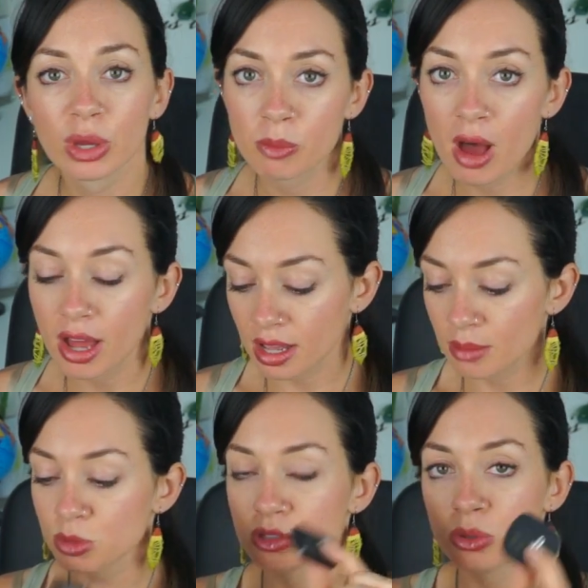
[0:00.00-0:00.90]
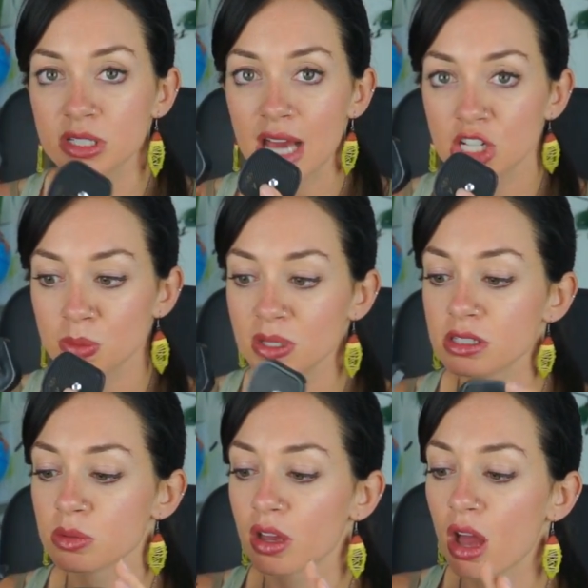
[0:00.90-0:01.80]
The quick pod comes with two
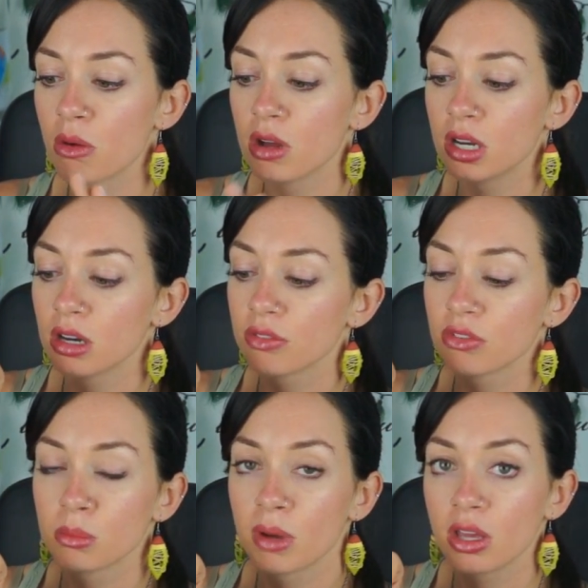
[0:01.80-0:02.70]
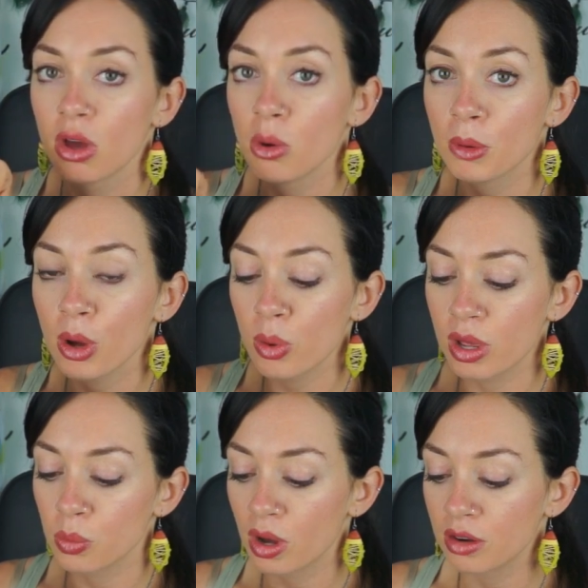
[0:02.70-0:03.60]
attachments. I got one here for my
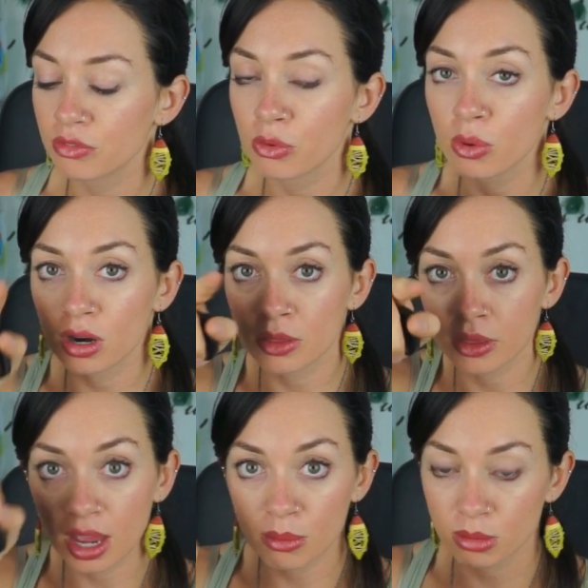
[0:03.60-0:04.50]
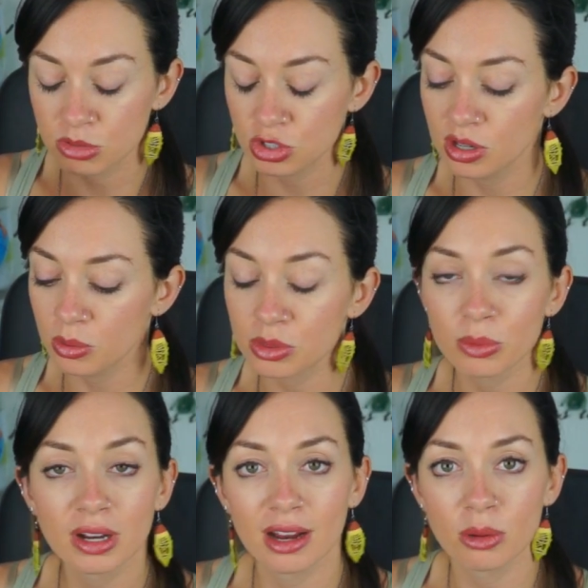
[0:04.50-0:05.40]
GoPro and one for the camera I'm shooting with
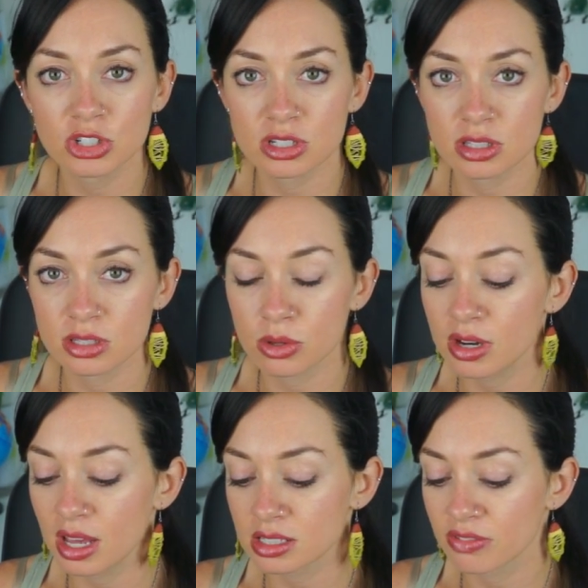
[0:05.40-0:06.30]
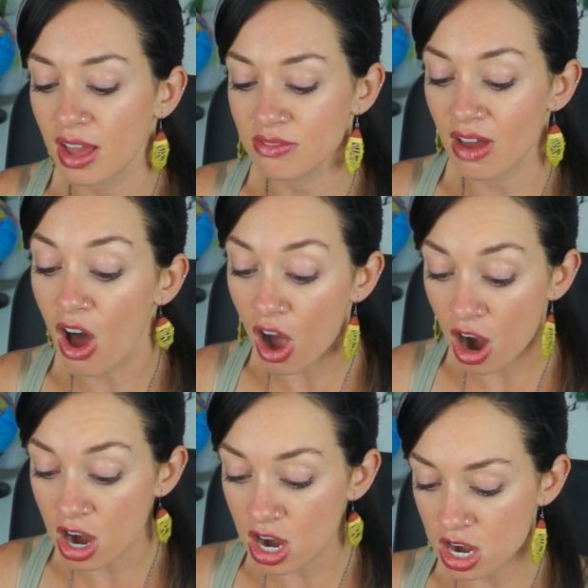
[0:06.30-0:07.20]
right now, which is the Sony
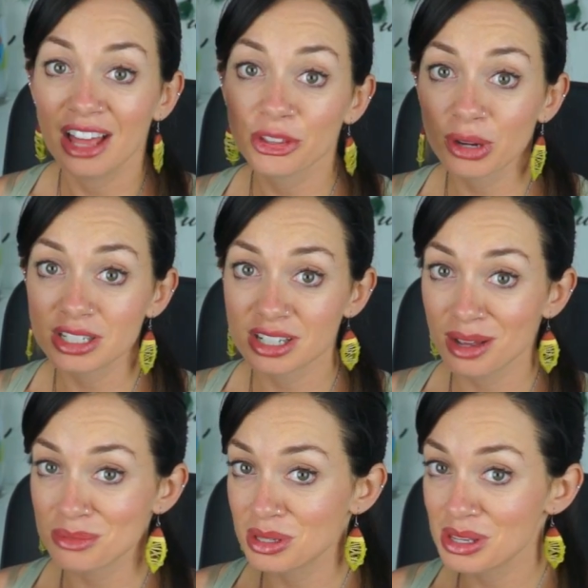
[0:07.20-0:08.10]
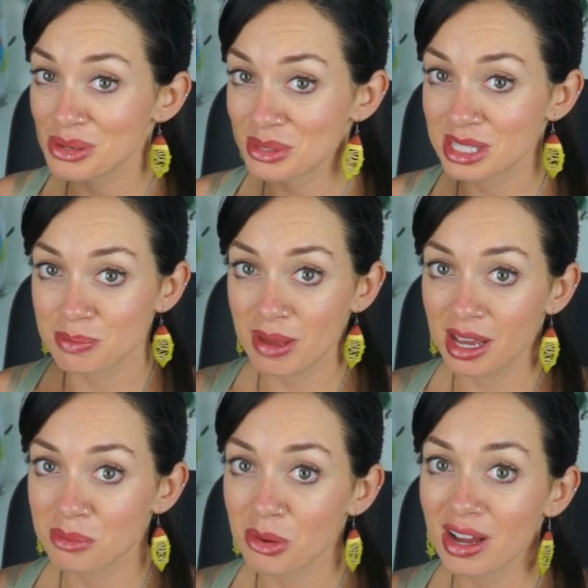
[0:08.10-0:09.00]
X5R. Other great times to use this
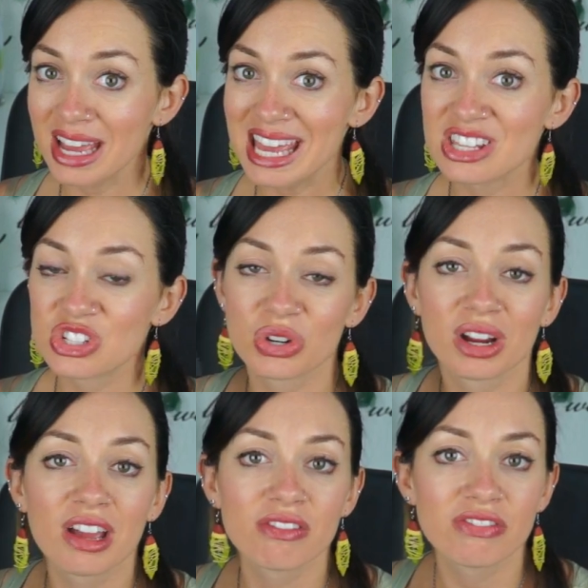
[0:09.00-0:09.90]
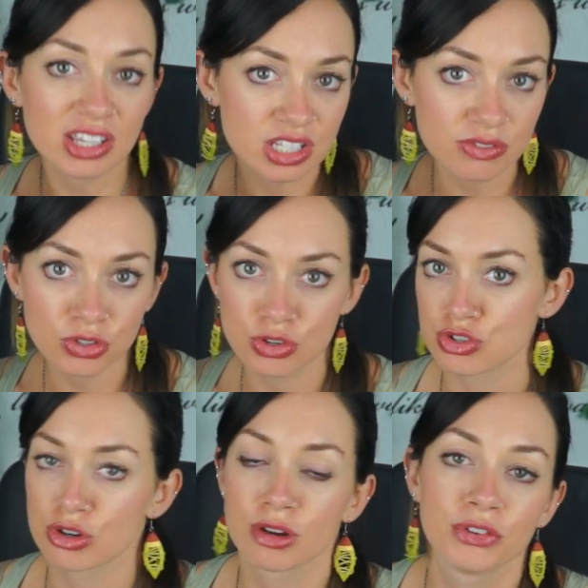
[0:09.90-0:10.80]
bad boy is during
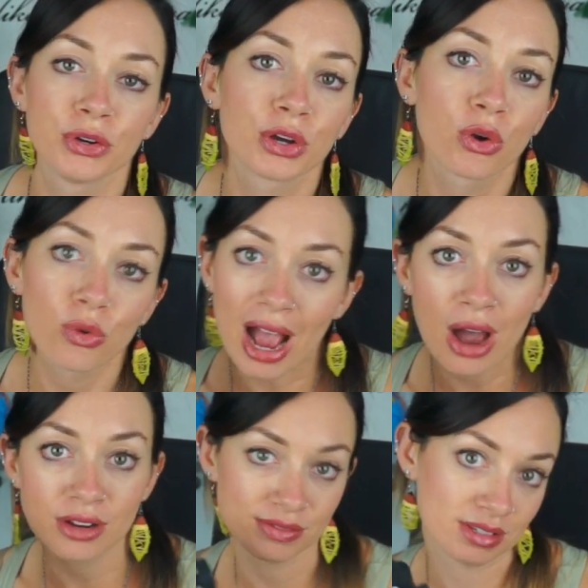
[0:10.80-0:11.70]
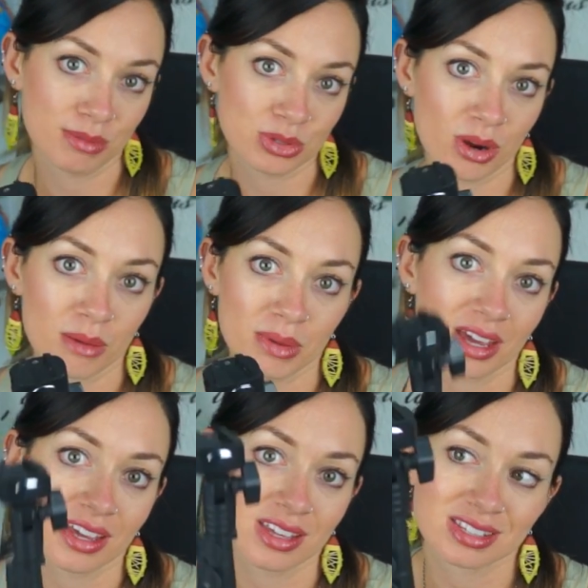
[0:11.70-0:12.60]
festivals or if you're in a crowd of some sort,
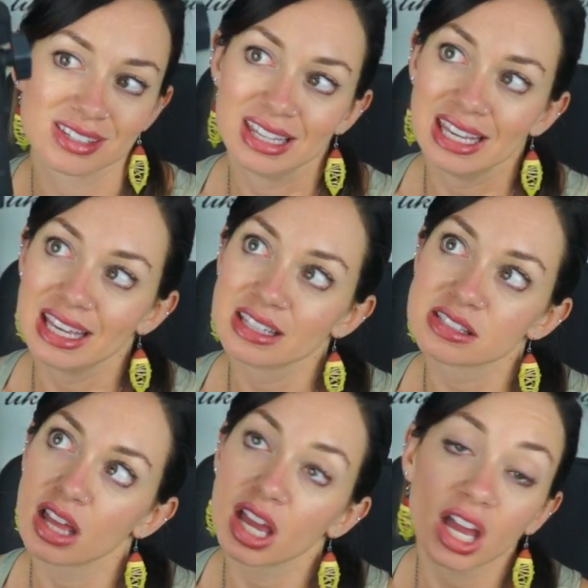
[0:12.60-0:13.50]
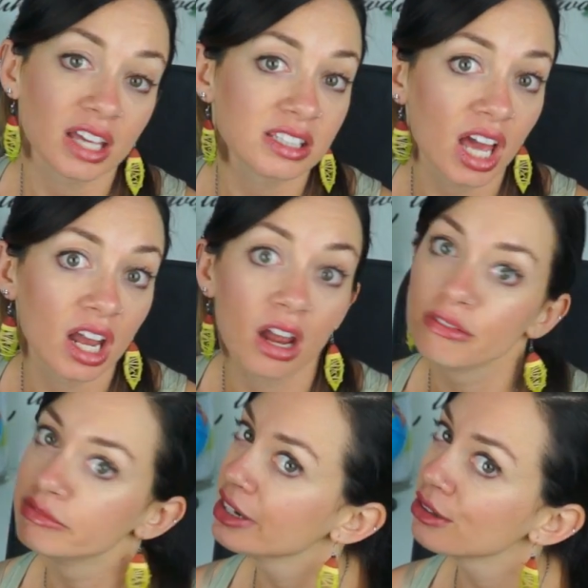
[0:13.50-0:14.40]
because like I said,
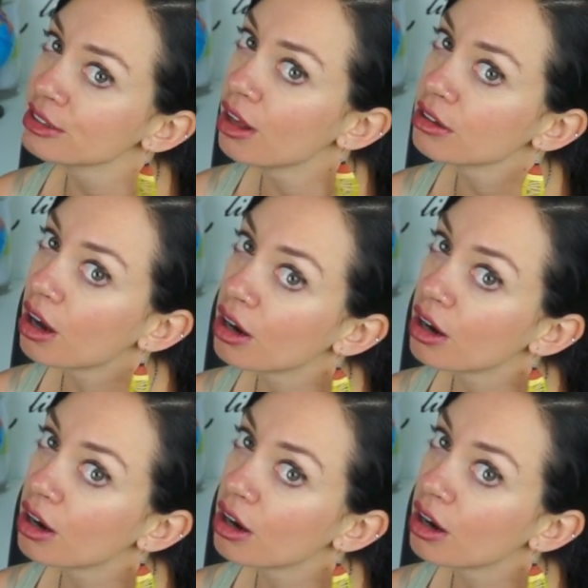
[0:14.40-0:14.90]
a very long